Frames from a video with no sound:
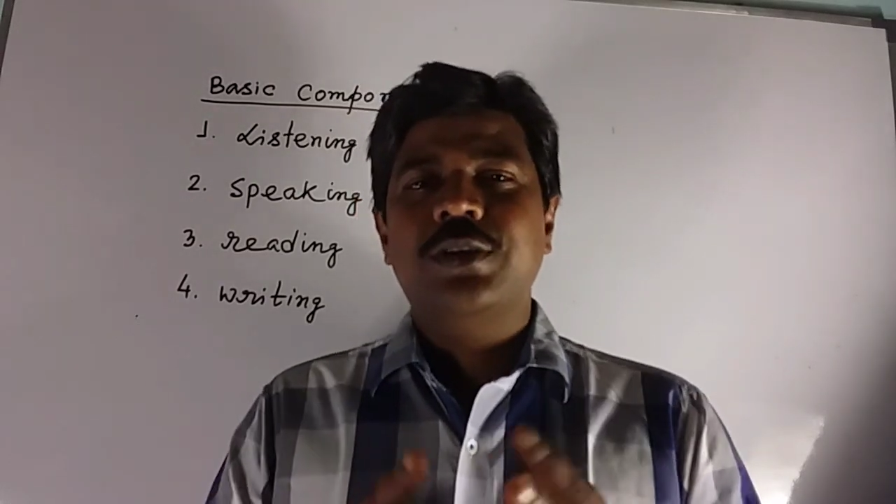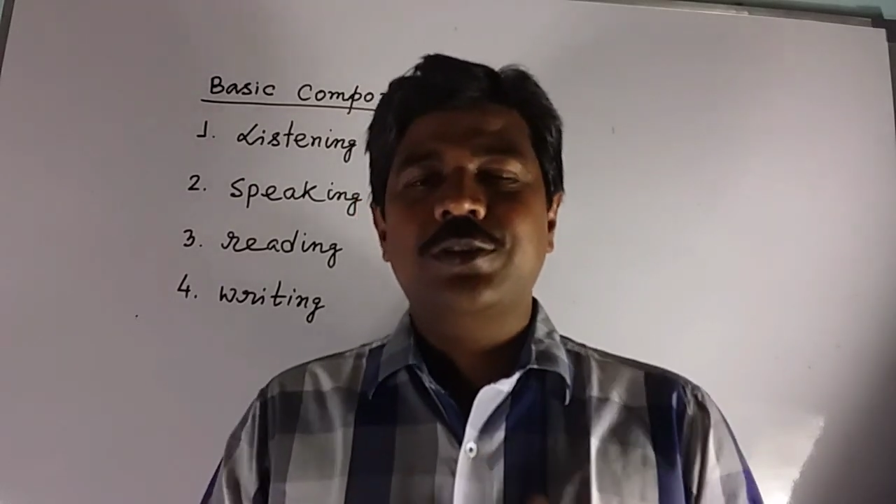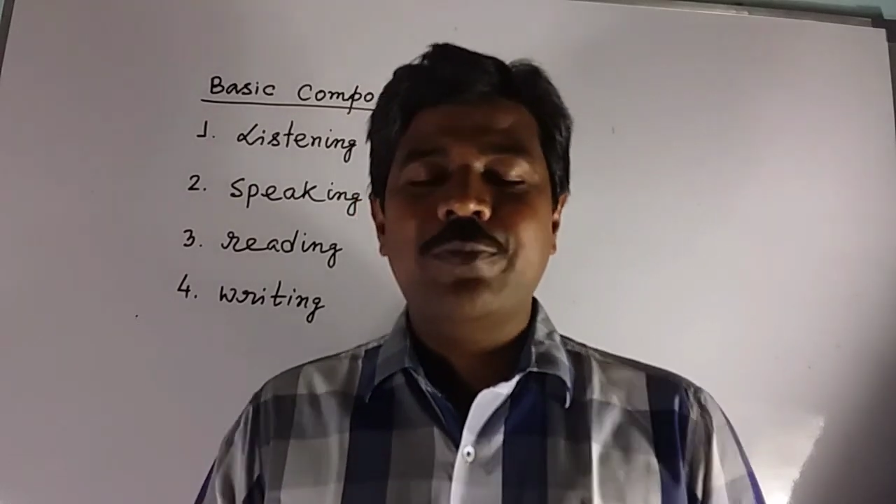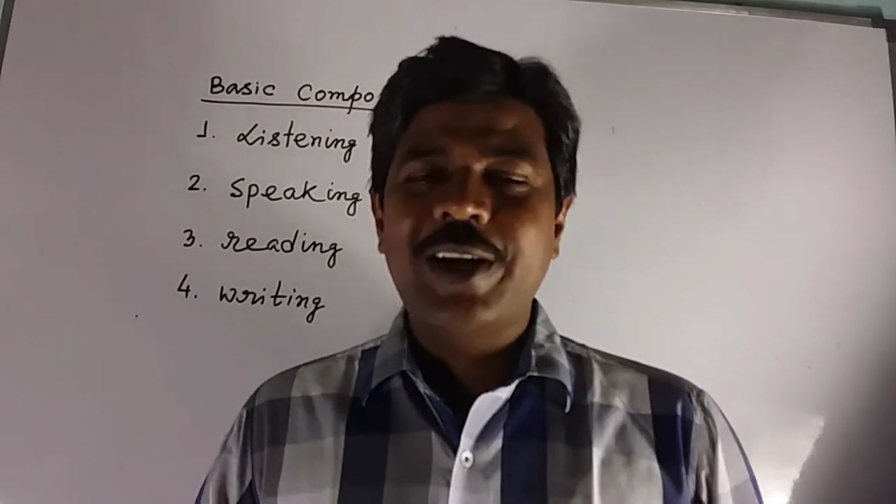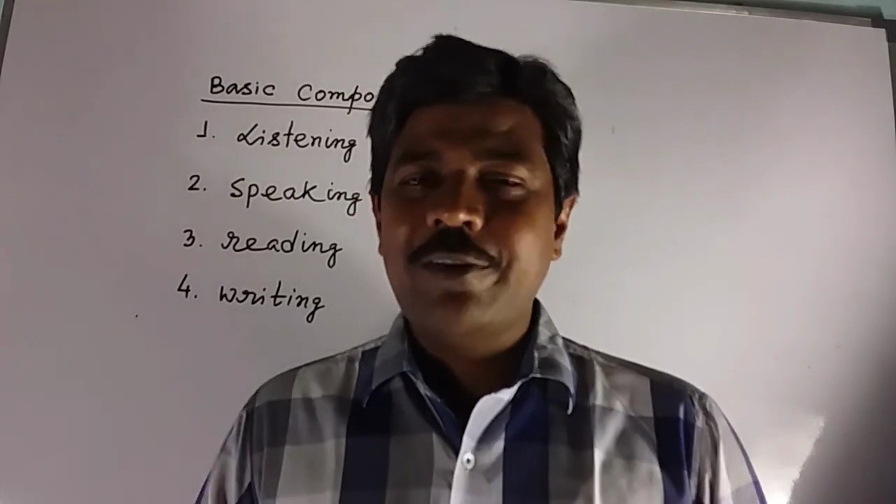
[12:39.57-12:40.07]

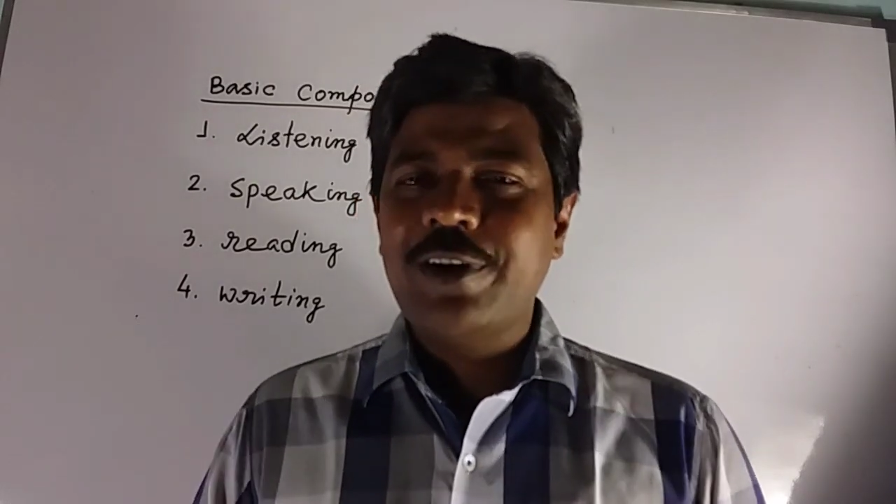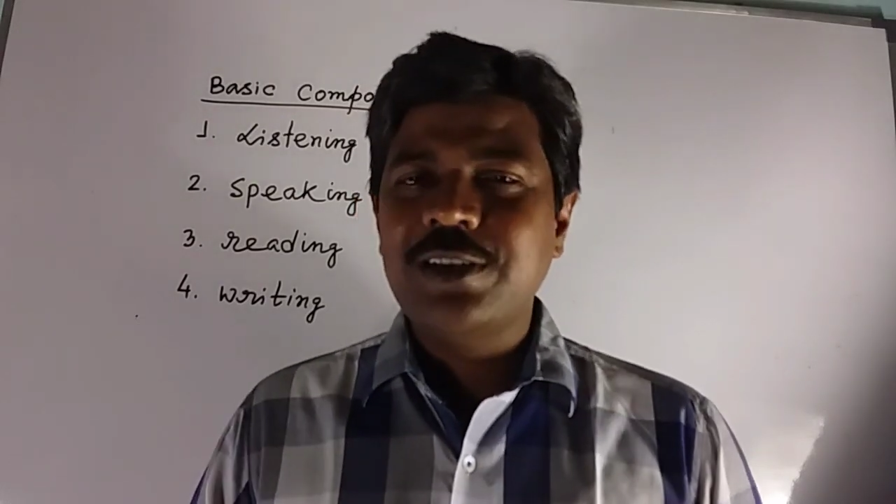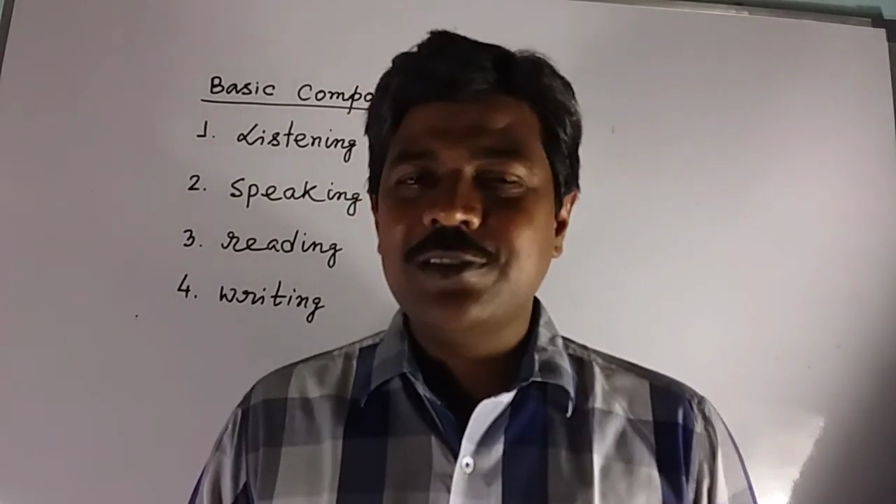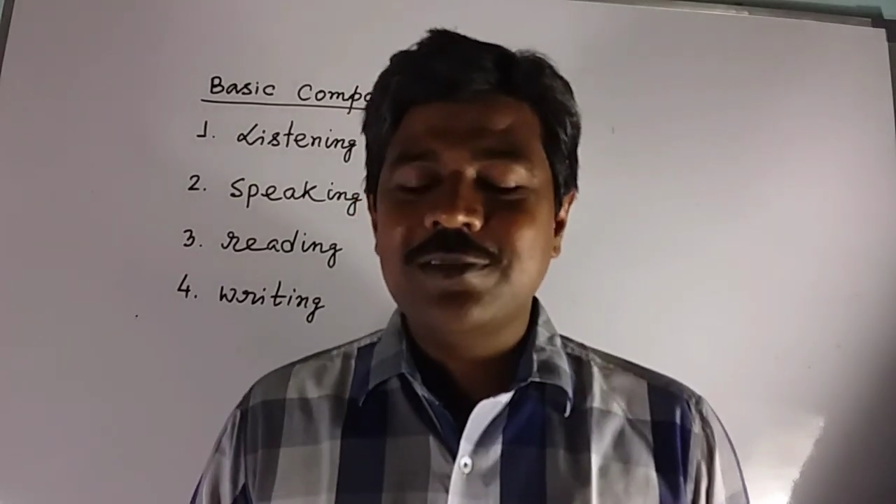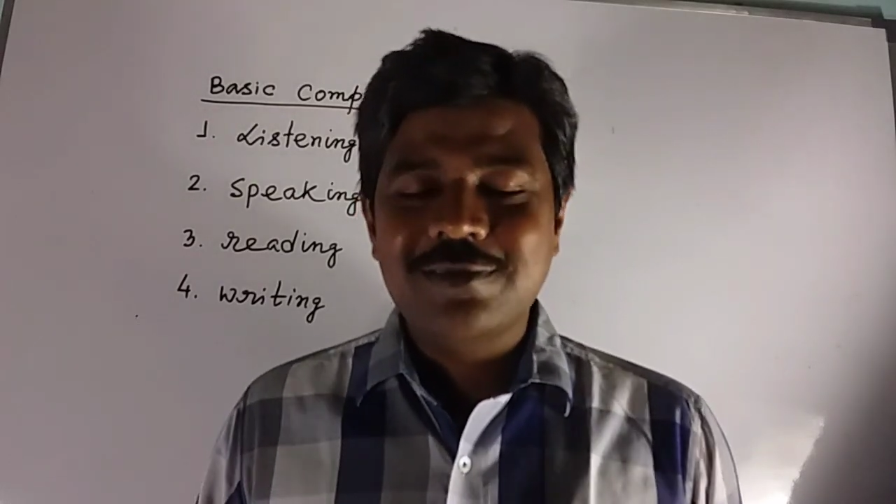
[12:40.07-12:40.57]
so my dear
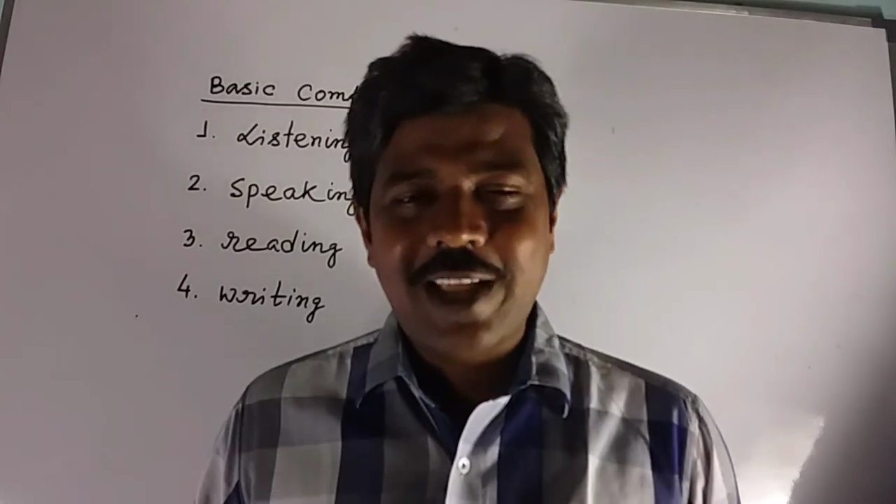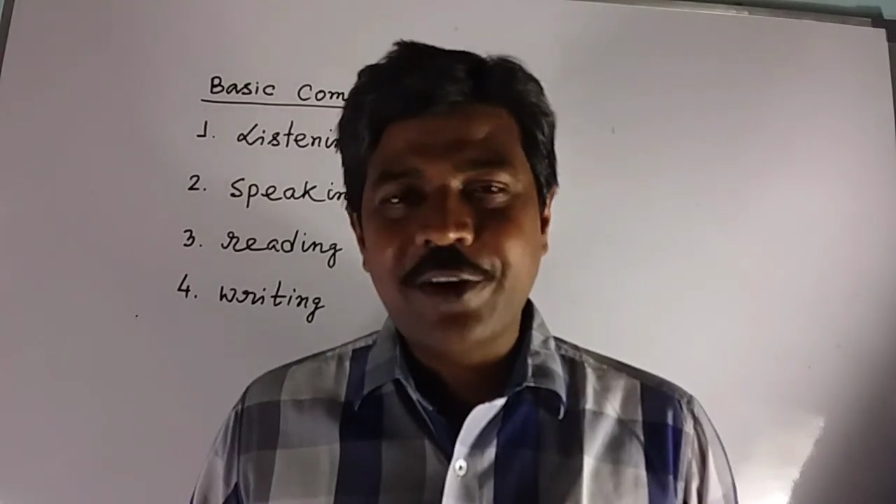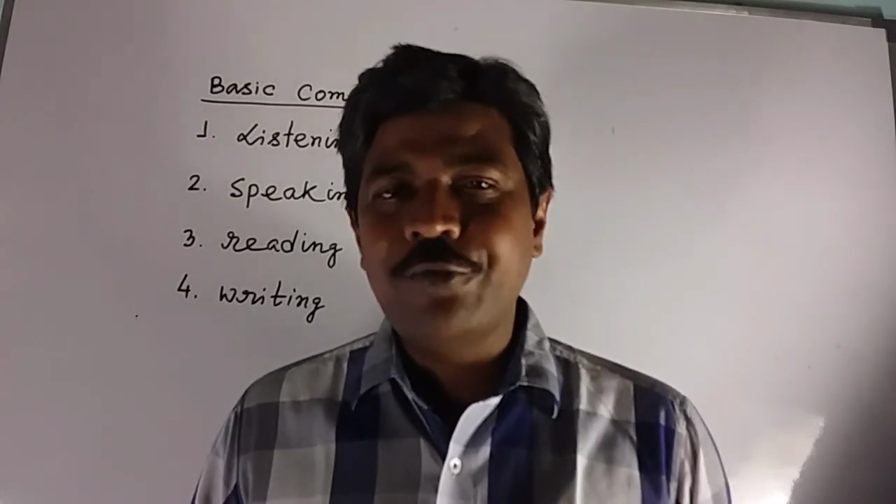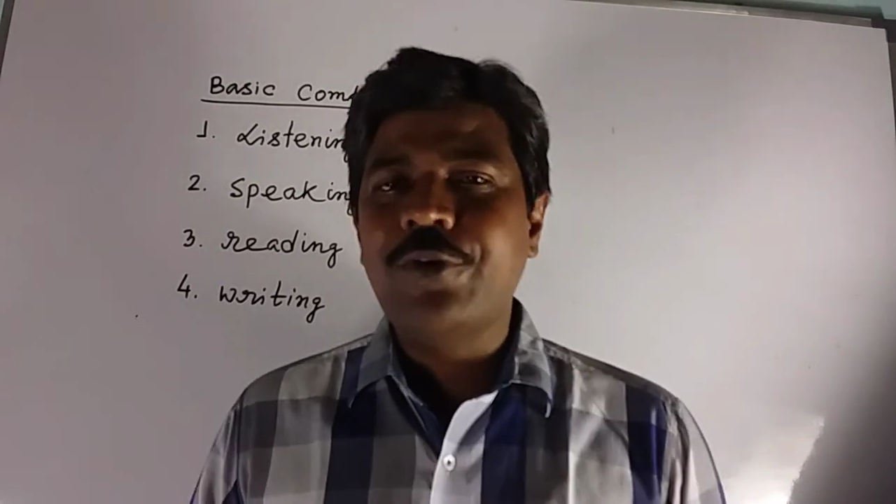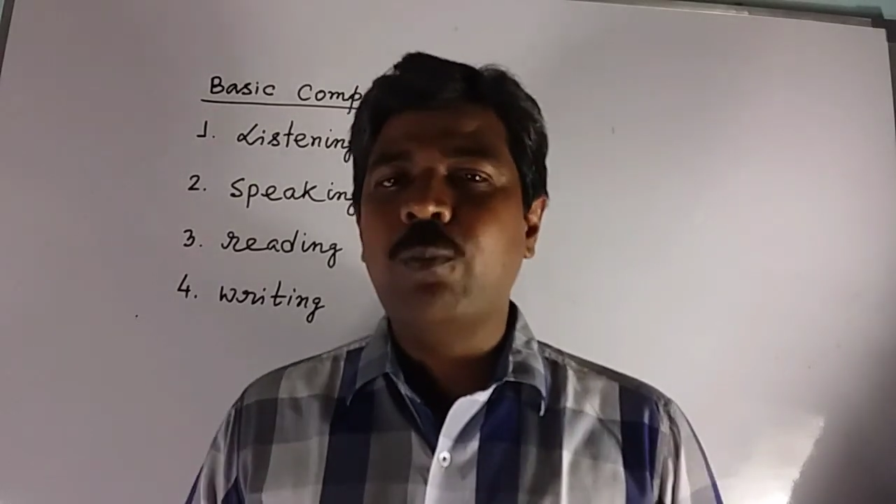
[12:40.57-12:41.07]
friends
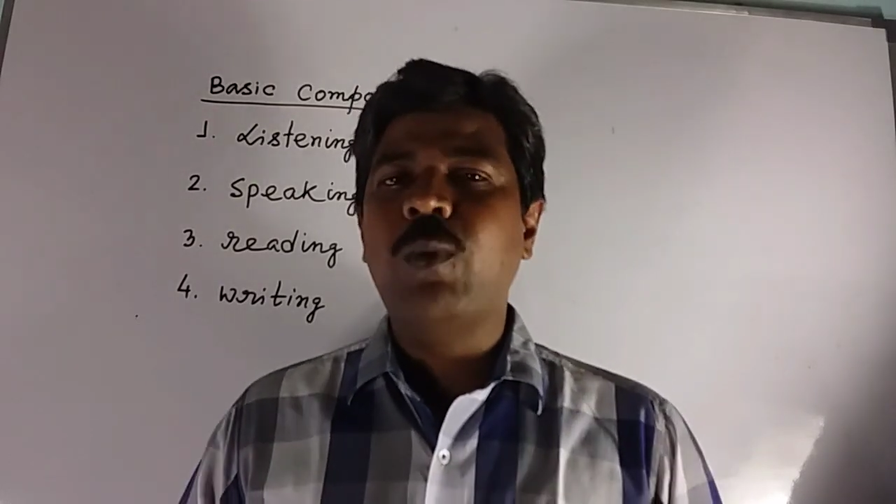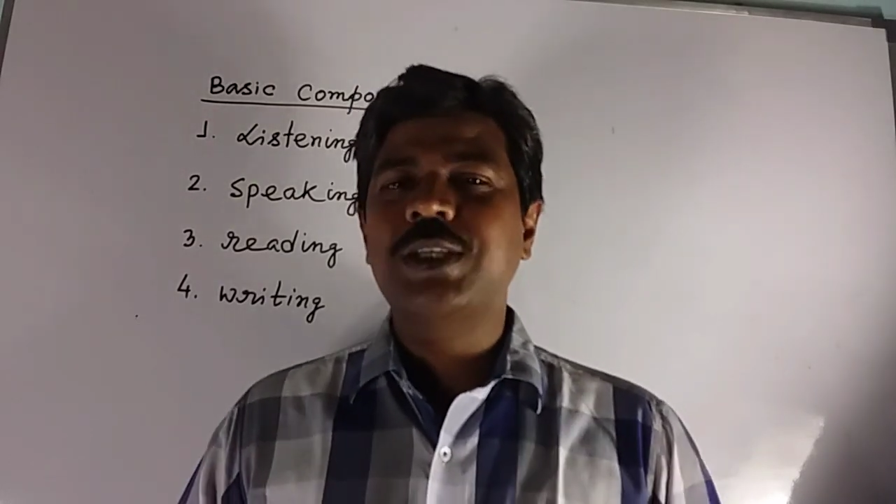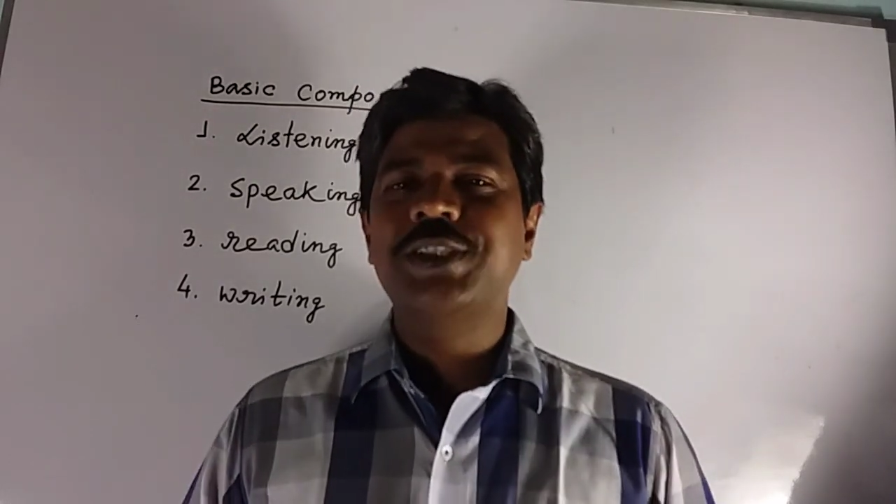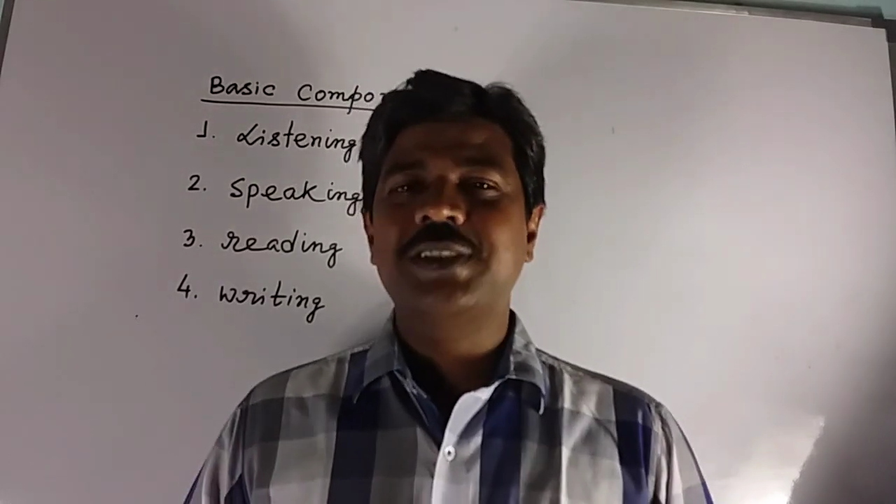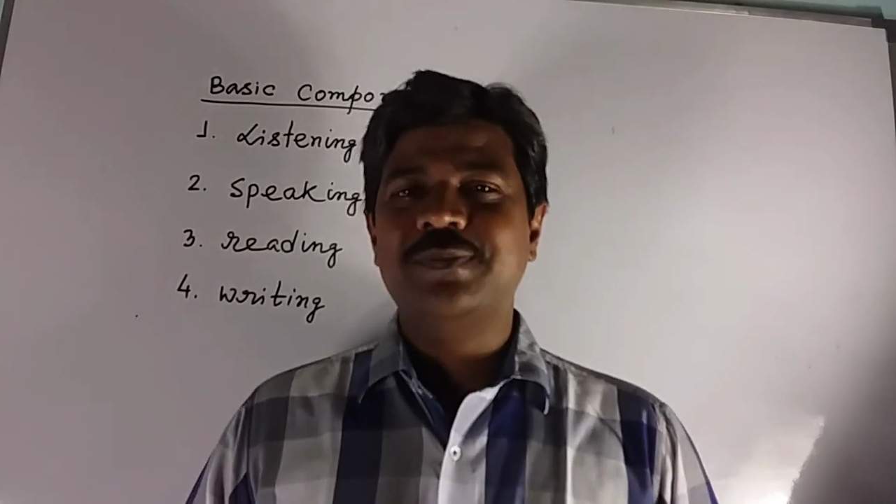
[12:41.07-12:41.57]
thank you for
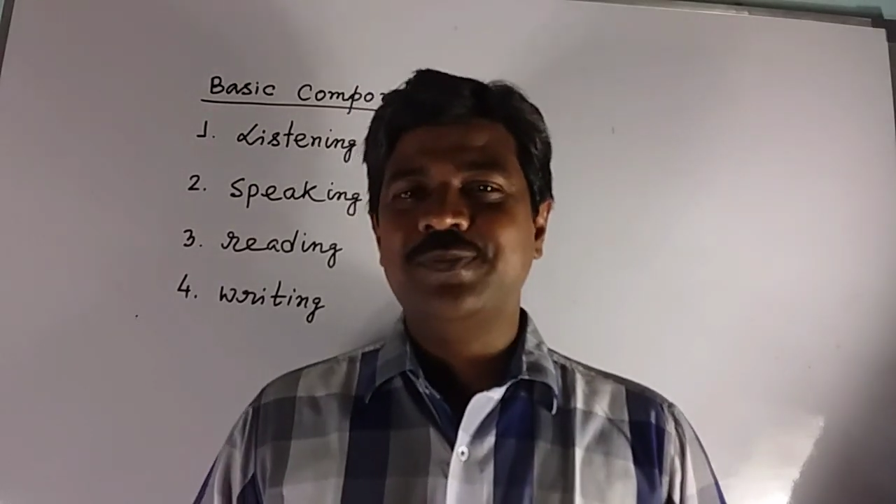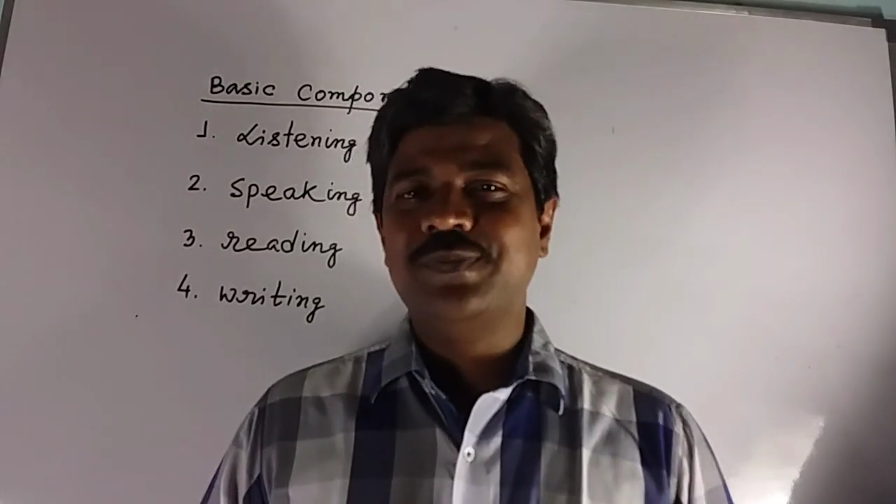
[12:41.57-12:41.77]
watching